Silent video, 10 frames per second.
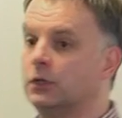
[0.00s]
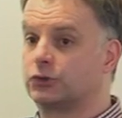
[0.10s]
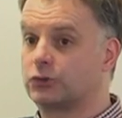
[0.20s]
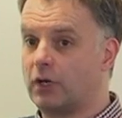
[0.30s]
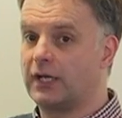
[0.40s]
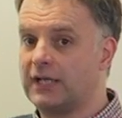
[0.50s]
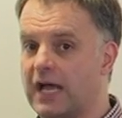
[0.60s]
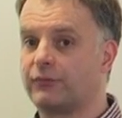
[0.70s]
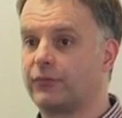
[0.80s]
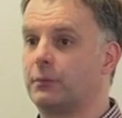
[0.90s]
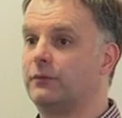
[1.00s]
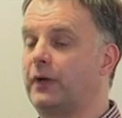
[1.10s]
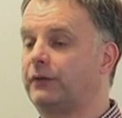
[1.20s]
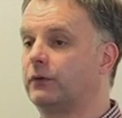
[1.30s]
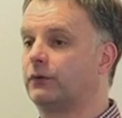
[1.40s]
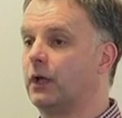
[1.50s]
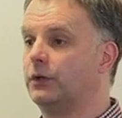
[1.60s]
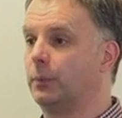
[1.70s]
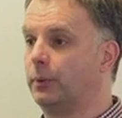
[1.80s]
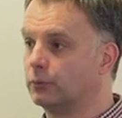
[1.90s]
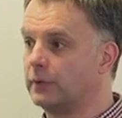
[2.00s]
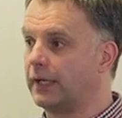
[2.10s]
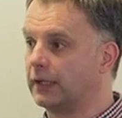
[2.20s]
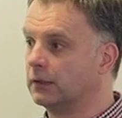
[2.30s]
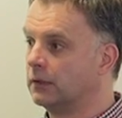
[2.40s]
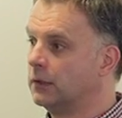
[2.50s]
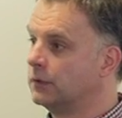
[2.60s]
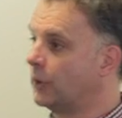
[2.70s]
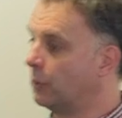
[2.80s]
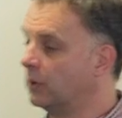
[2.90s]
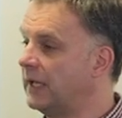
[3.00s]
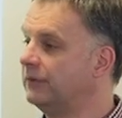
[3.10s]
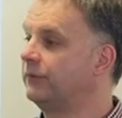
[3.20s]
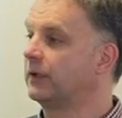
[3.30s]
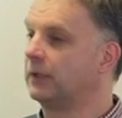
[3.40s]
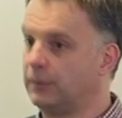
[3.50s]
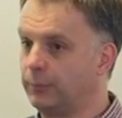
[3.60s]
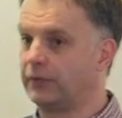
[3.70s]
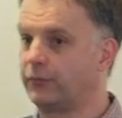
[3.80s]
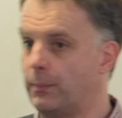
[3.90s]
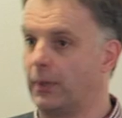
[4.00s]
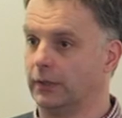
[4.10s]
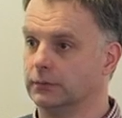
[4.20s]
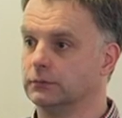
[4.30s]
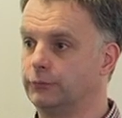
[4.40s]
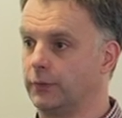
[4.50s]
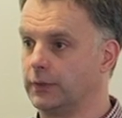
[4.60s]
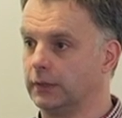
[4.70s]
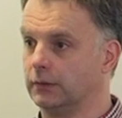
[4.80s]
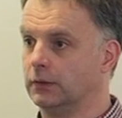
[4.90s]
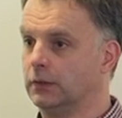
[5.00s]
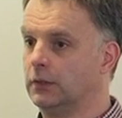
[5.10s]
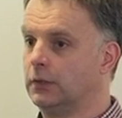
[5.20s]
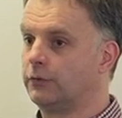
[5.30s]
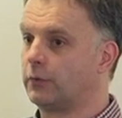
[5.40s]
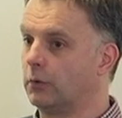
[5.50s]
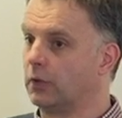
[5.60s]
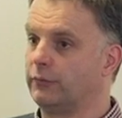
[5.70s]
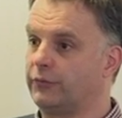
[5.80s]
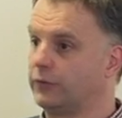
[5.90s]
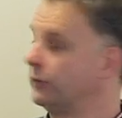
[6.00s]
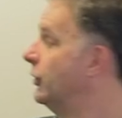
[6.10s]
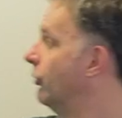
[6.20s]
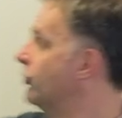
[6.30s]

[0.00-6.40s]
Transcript: try and have some investors lined up already that will instantly press the button for you. So all of a sudden you're